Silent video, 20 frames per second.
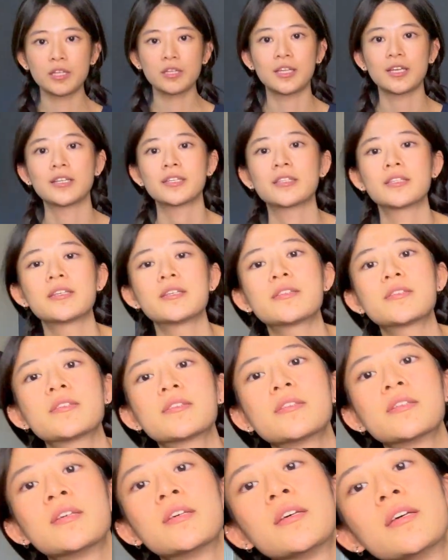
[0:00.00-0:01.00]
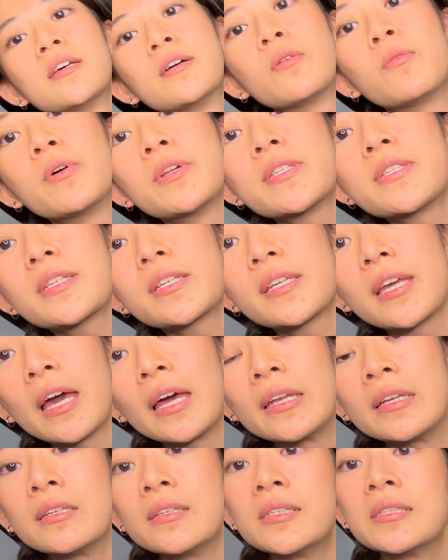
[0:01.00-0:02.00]
like this. Once
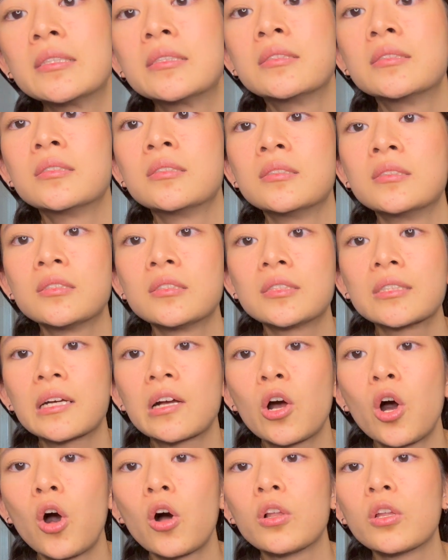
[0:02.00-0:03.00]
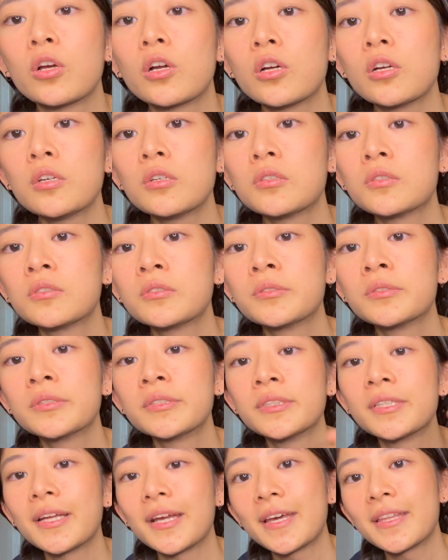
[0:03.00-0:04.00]
again, the collar
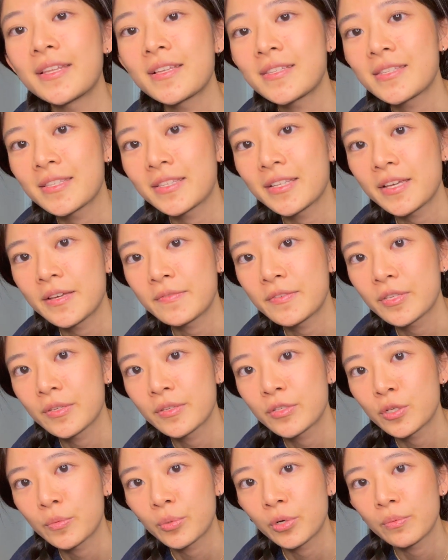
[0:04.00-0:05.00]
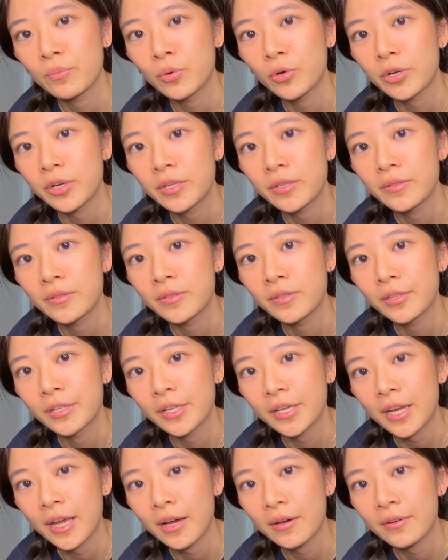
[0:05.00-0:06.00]
and the sleeves, super important. Look
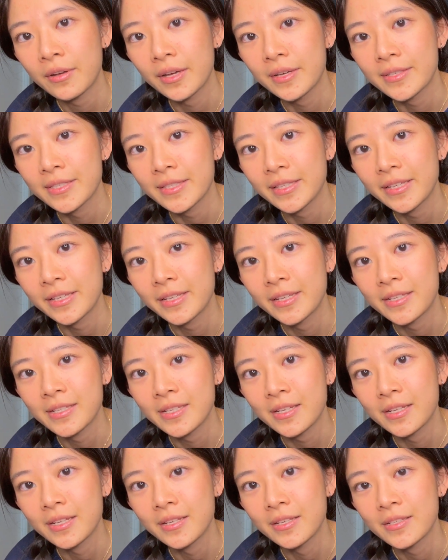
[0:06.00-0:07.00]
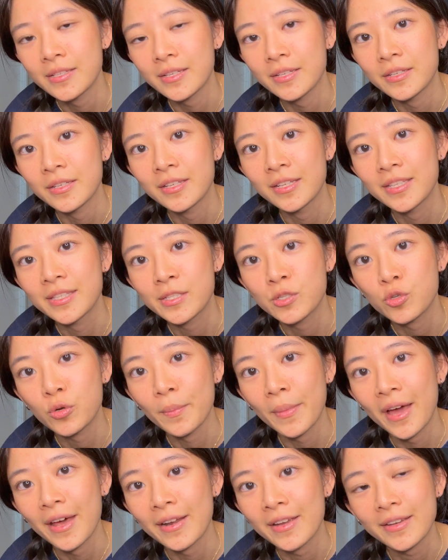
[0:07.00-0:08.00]
at how nicely knitted it is, and it's
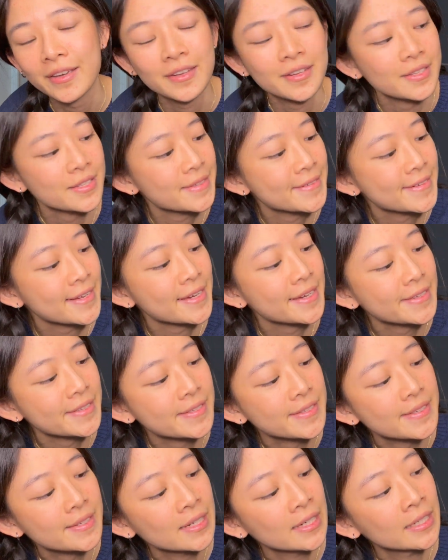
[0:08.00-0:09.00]
dramatic and it's nice.